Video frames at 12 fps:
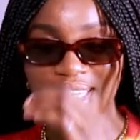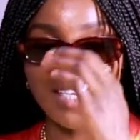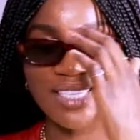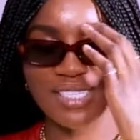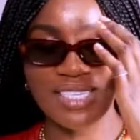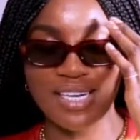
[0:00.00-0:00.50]

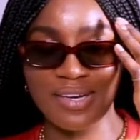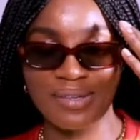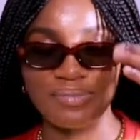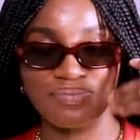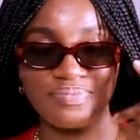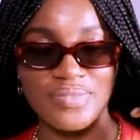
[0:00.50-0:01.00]
It's
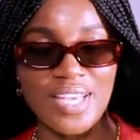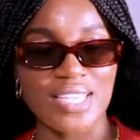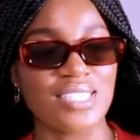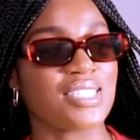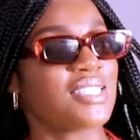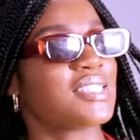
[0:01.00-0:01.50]

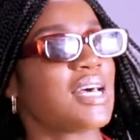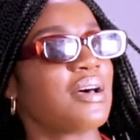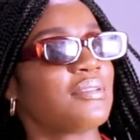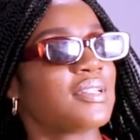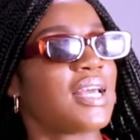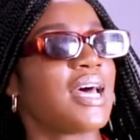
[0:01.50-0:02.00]
the
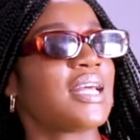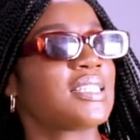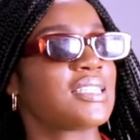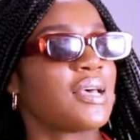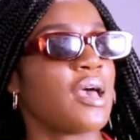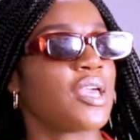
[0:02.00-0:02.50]
sound that
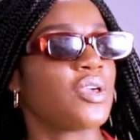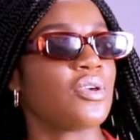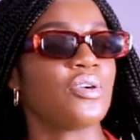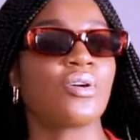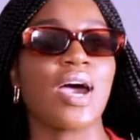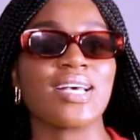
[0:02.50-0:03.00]
you
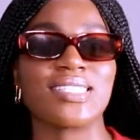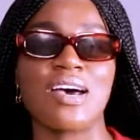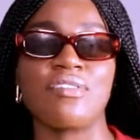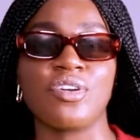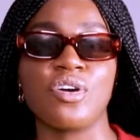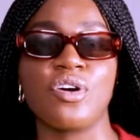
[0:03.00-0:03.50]
guys
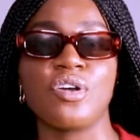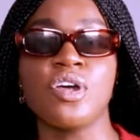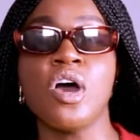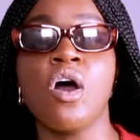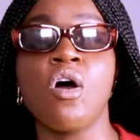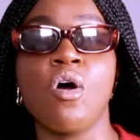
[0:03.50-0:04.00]
haven't heard
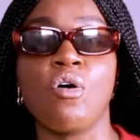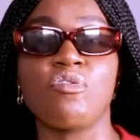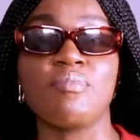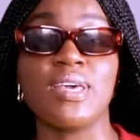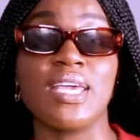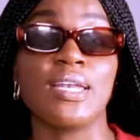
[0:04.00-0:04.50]
of
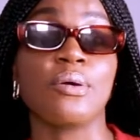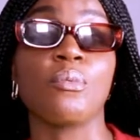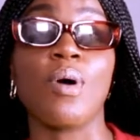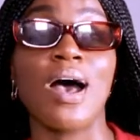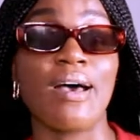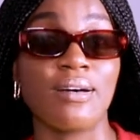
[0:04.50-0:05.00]
me in a
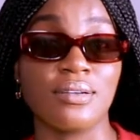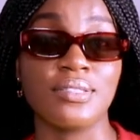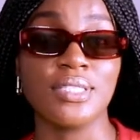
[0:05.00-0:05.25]
while.